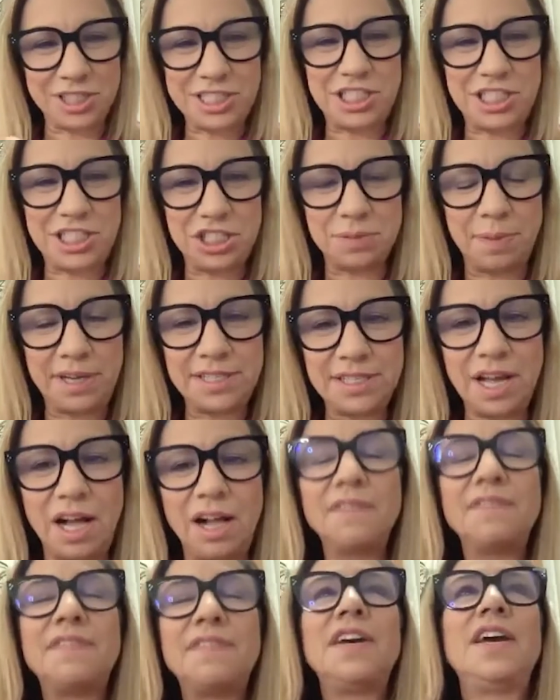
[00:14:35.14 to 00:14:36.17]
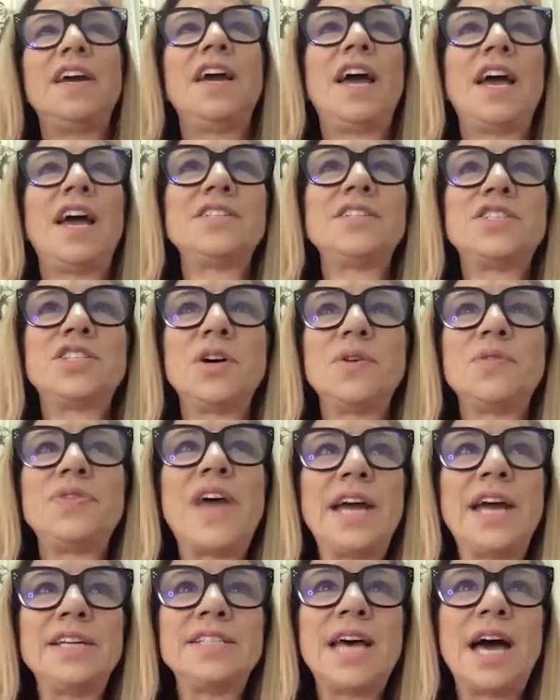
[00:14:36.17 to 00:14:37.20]
teach myself. And so
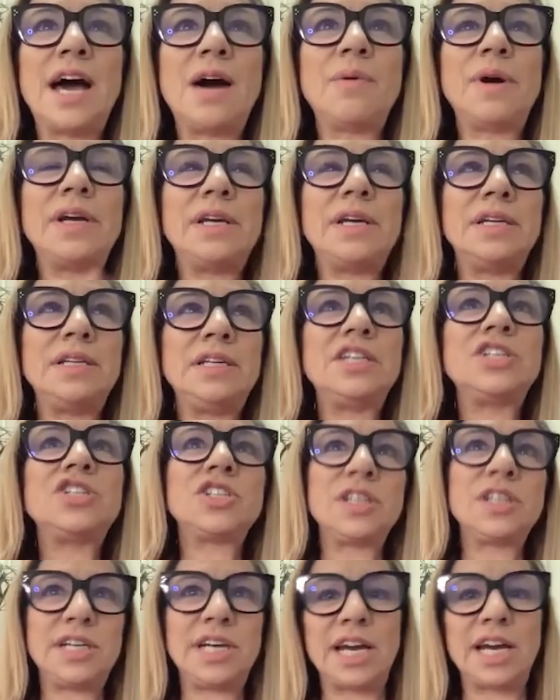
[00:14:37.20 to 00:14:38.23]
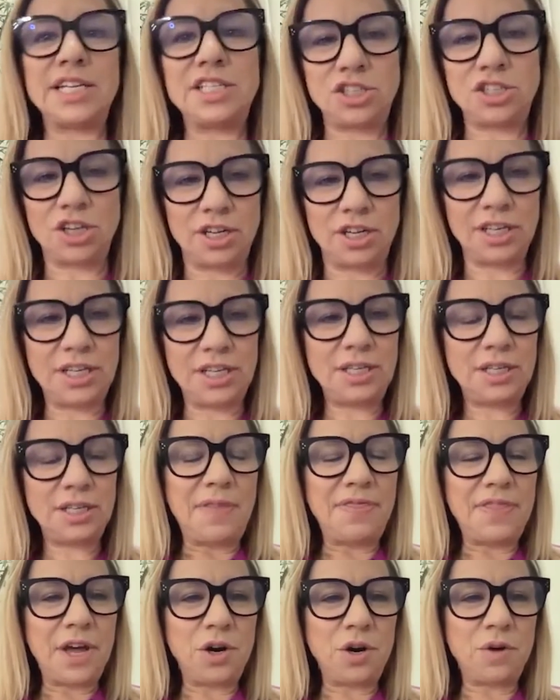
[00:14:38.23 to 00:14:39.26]
that is how initially I started.
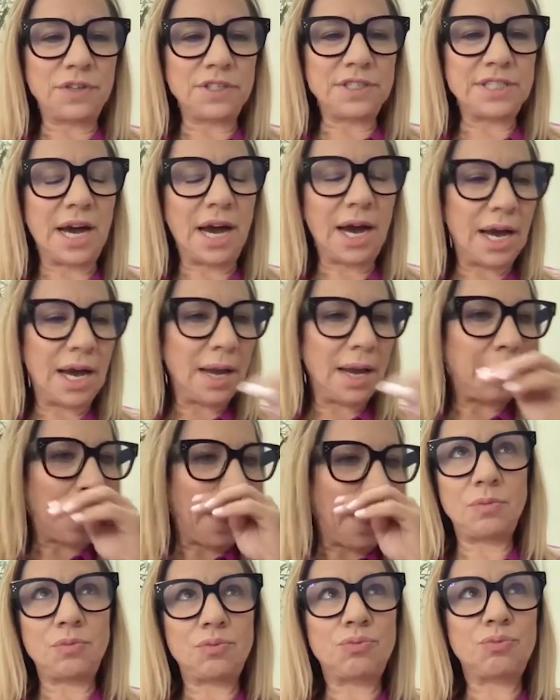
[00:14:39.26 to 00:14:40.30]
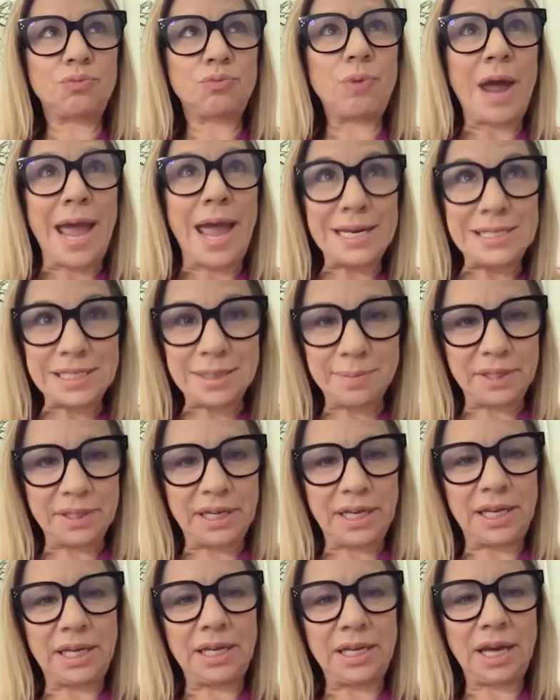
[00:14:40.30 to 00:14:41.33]
And then over time,
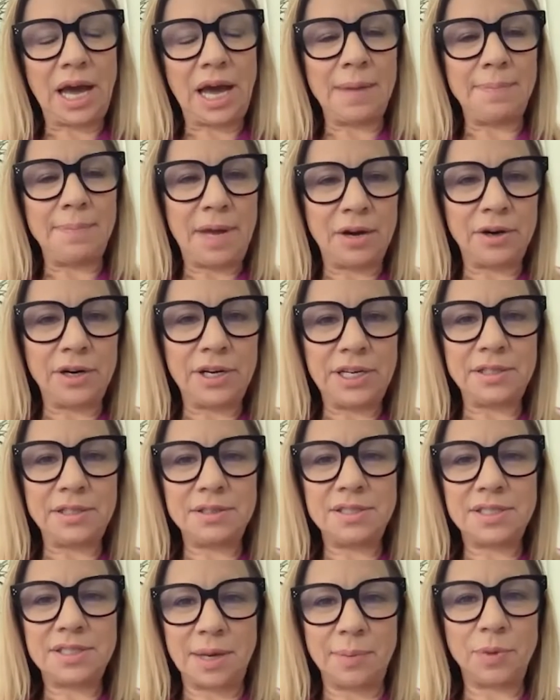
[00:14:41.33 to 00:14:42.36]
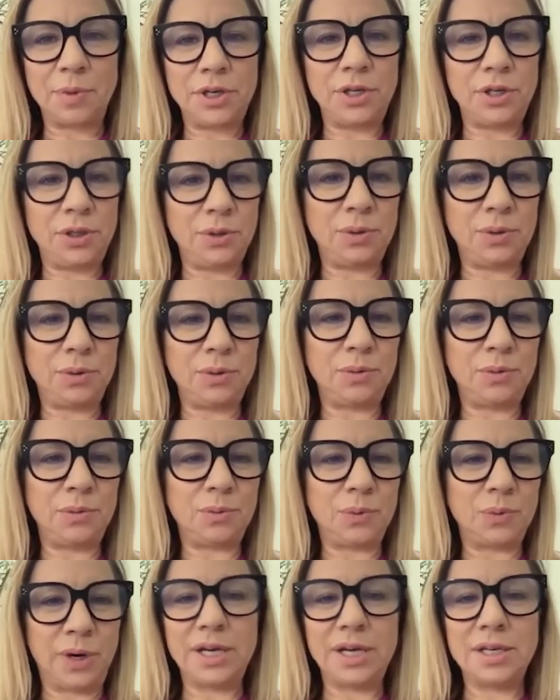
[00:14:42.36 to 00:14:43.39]
randomly, I married someone who
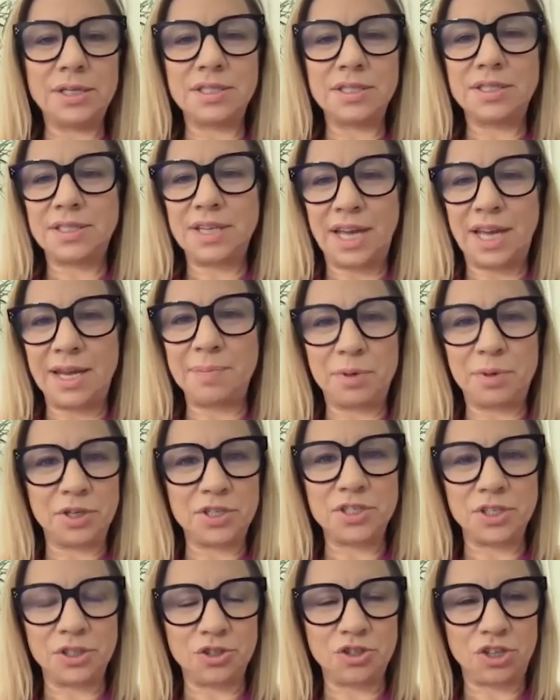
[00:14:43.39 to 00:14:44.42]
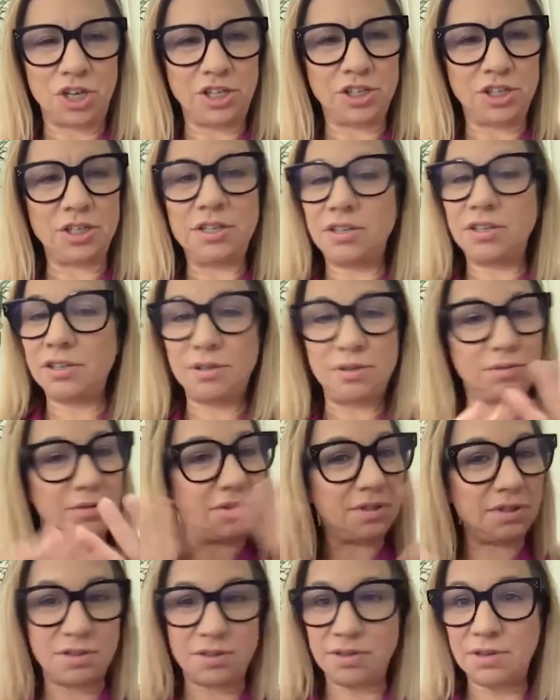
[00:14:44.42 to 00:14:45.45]
was a personal trainer,
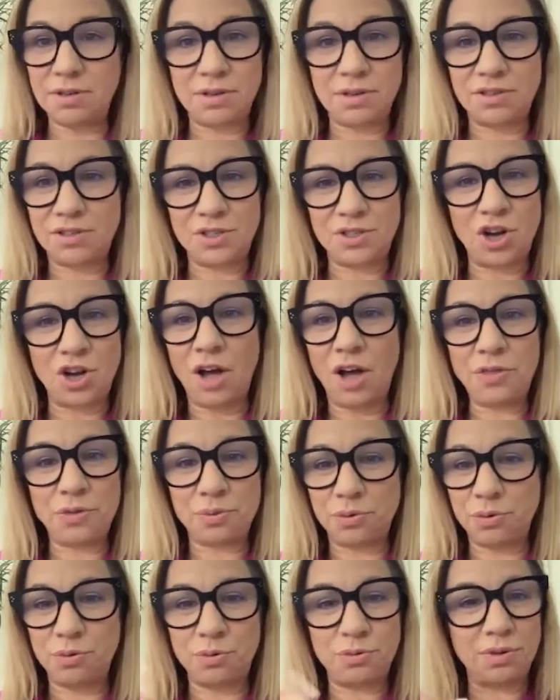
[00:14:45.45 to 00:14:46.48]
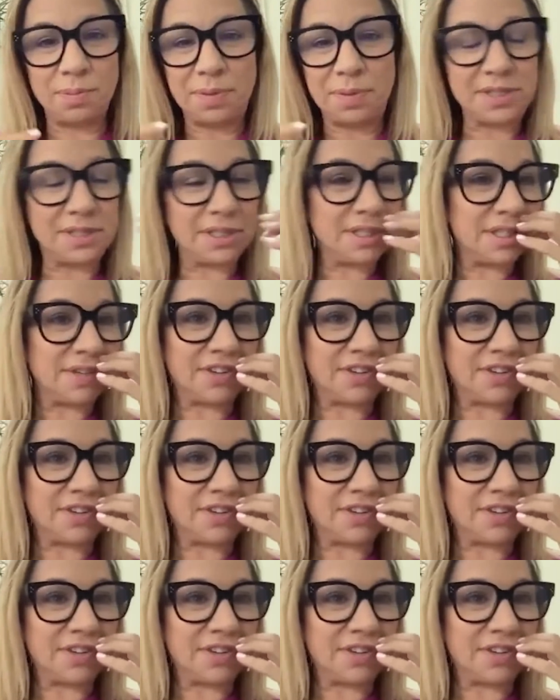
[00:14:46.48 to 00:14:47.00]
not through the business